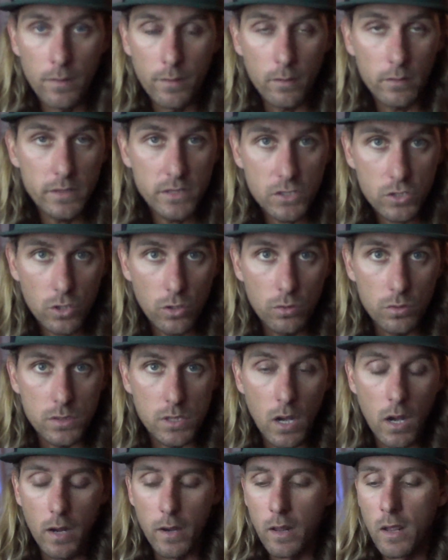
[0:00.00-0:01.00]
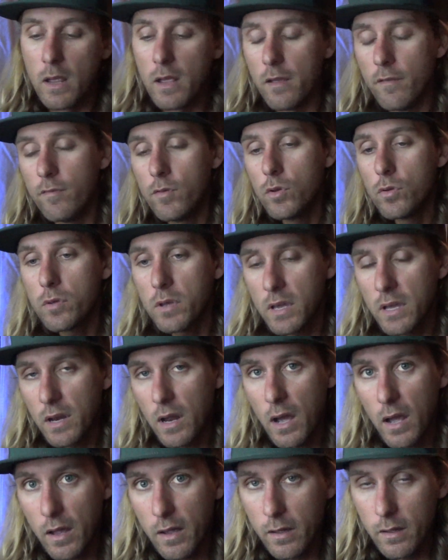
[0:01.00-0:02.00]
the list goes on. If you
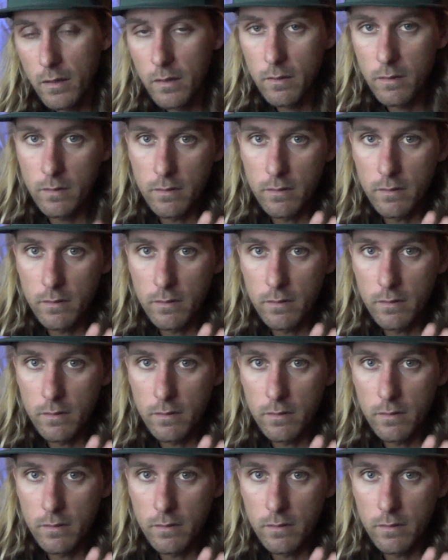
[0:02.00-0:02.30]
cannot